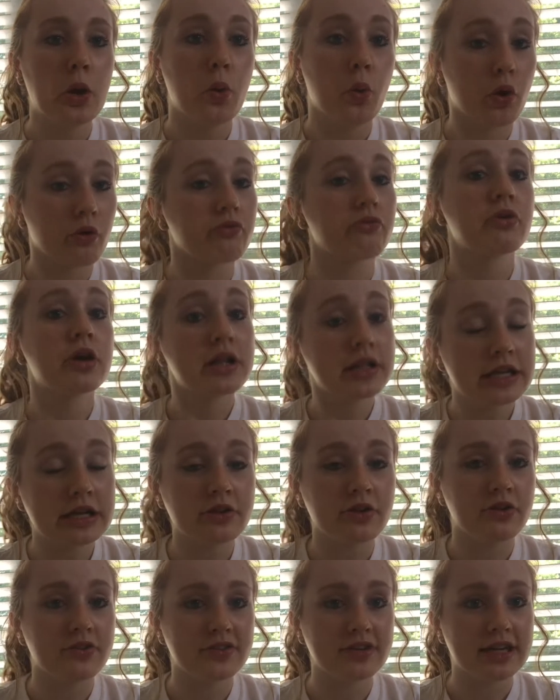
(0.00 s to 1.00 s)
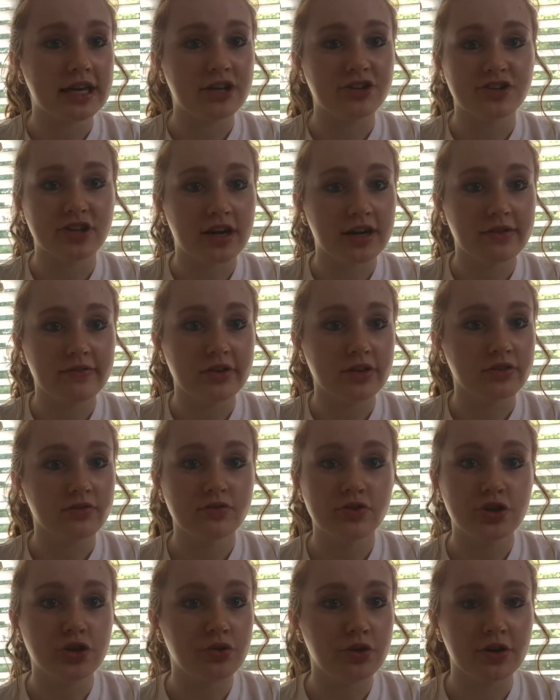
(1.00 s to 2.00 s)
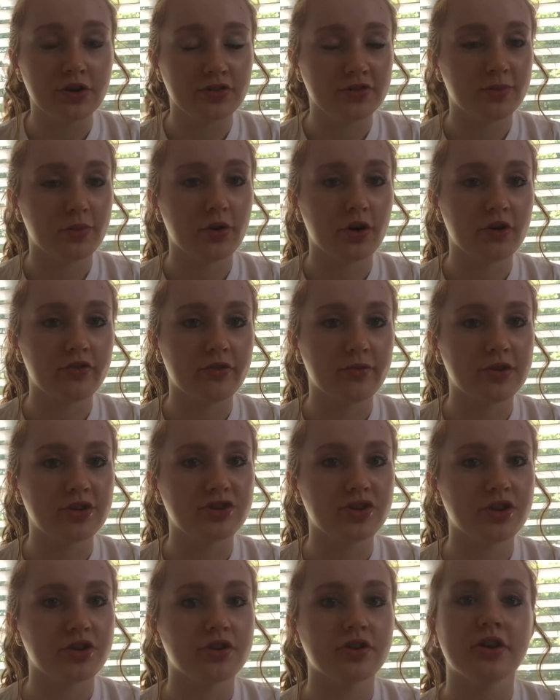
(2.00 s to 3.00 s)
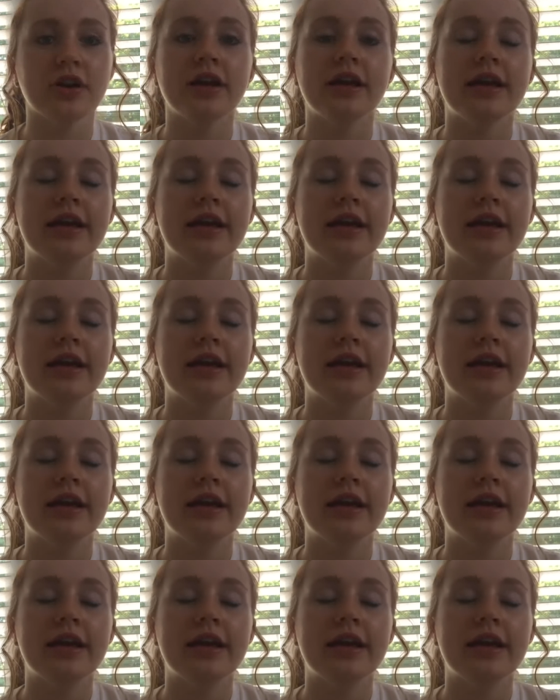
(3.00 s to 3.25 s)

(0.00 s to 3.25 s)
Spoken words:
we're really close in age, not even 2 years apart from each other.